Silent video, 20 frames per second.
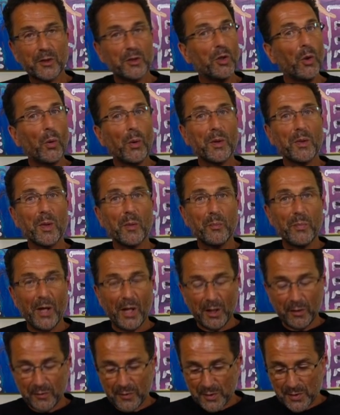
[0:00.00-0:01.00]
and knowing the
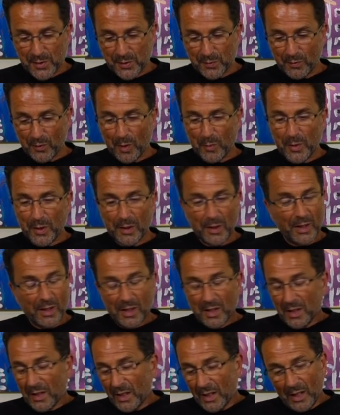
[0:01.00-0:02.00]
benefits from it,
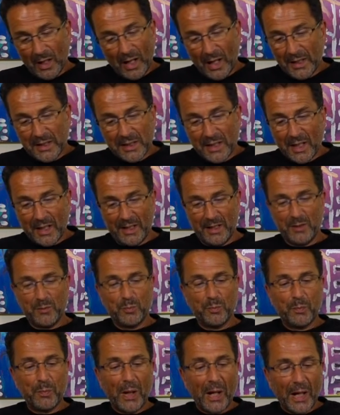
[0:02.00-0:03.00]
I get it.
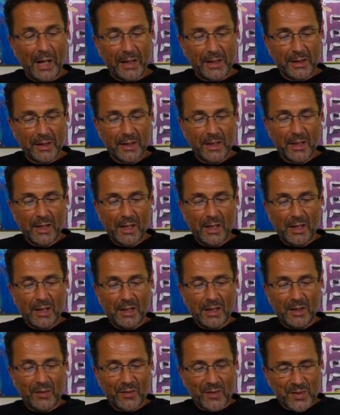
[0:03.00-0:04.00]
But
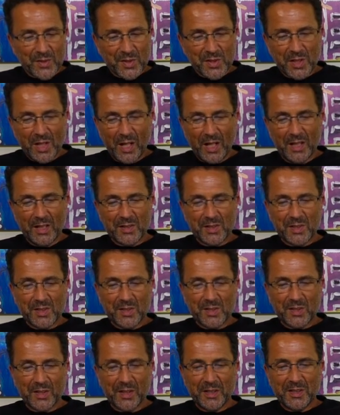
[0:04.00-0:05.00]
in this case,
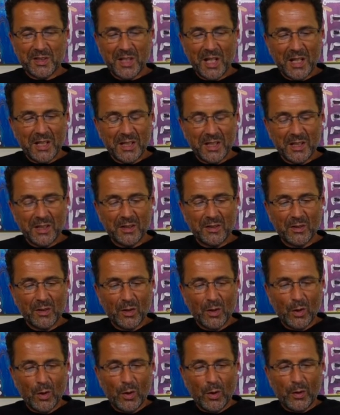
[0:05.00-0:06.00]
it's like taking
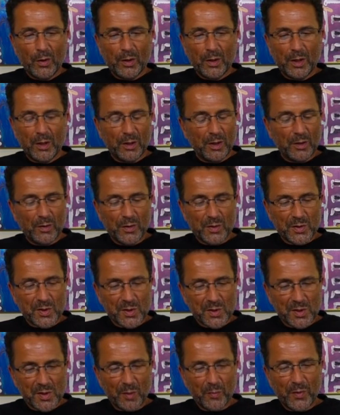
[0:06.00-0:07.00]
this
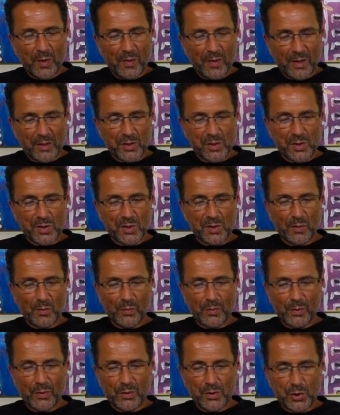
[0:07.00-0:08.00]
is something that's just
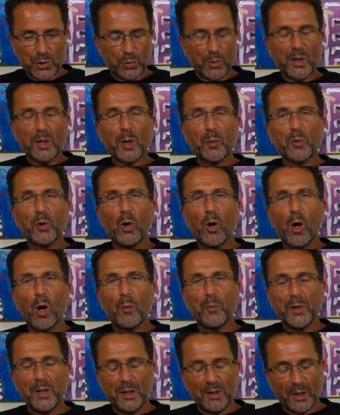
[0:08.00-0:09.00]
straight up
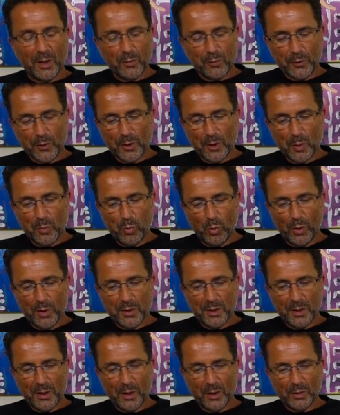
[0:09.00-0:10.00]
comedy. Like Freelee
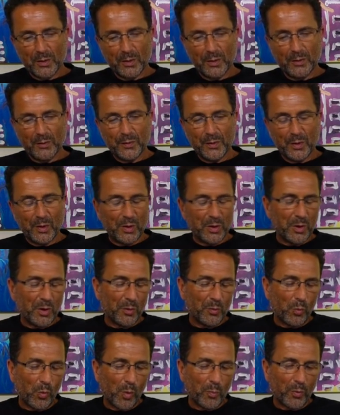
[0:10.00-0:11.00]
pointed out, you
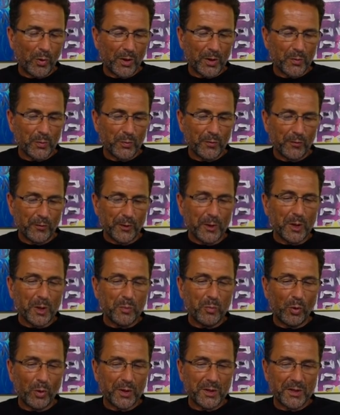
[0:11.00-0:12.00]
know, one part
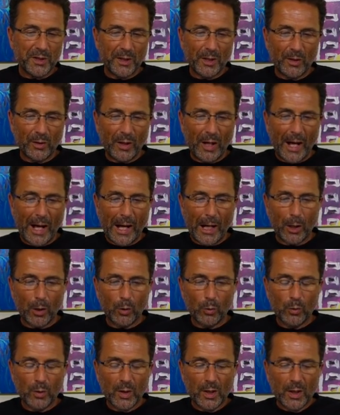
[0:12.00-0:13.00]
Freelee pointed out
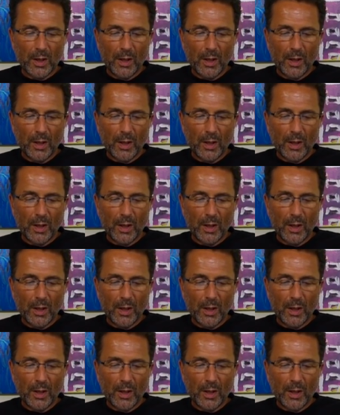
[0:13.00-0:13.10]
how